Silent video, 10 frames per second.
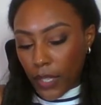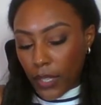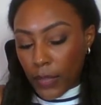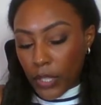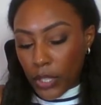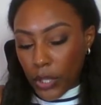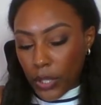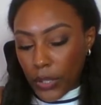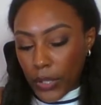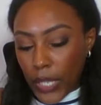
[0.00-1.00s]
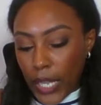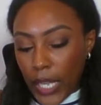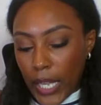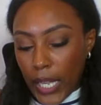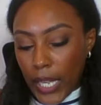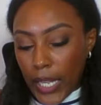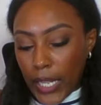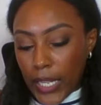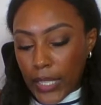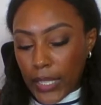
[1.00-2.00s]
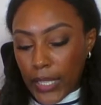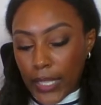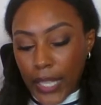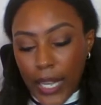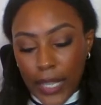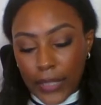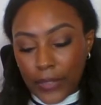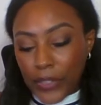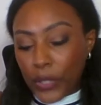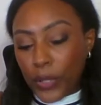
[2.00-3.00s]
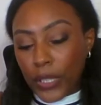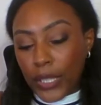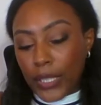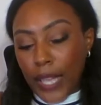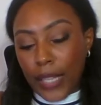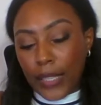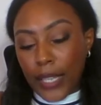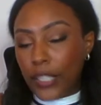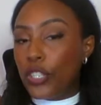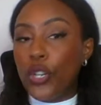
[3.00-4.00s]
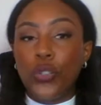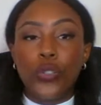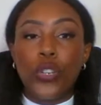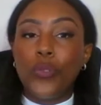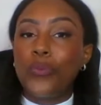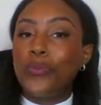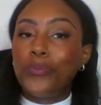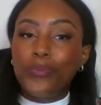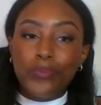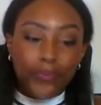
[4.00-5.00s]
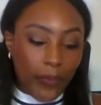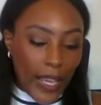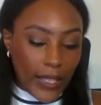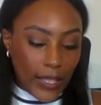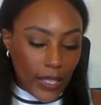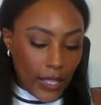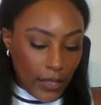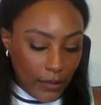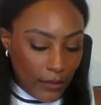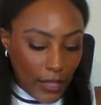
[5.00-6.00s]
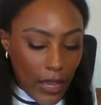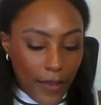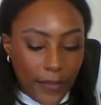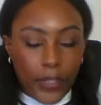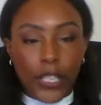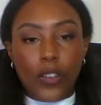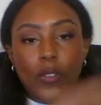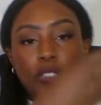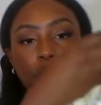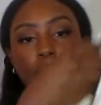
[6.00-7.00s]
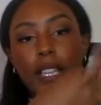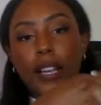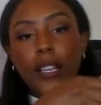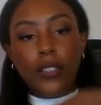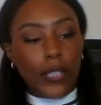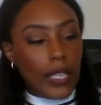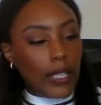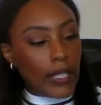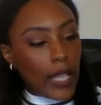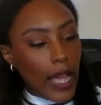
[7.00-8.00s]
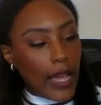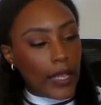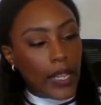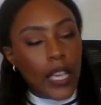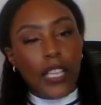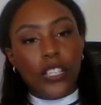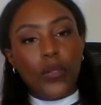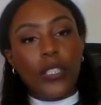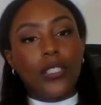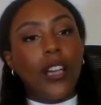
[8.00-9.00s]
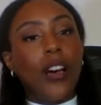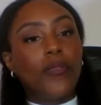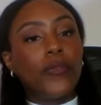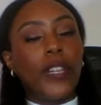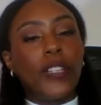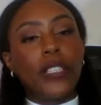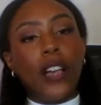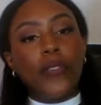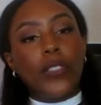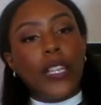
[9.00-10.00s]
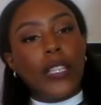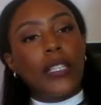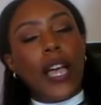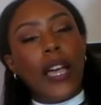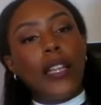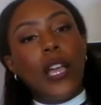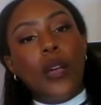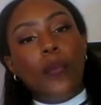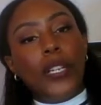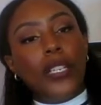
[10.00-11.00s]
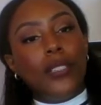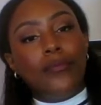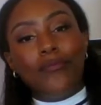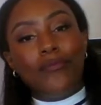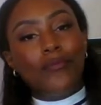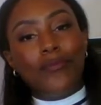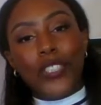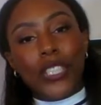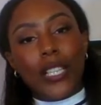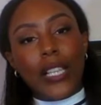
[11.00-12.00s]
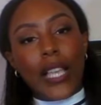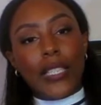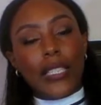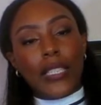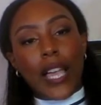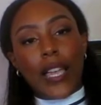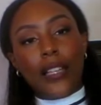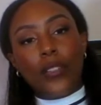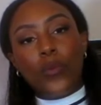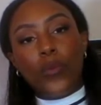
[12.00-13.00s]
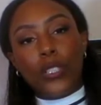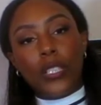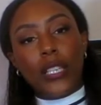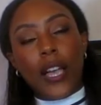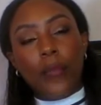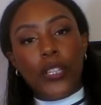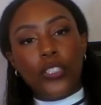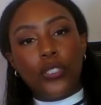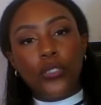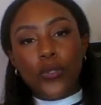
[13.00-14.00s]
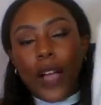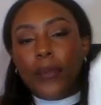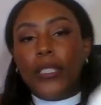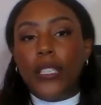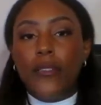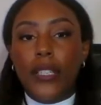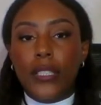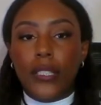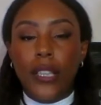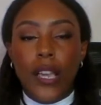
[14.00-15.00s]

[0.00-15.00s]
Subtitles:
the material, and it's cotton, acrylic, and nylon. No fancy stuff, you know. It's rayon on the inside, so it's soft, very soft on the inside, but just the classic design. We'll see how much it'll do. I believe its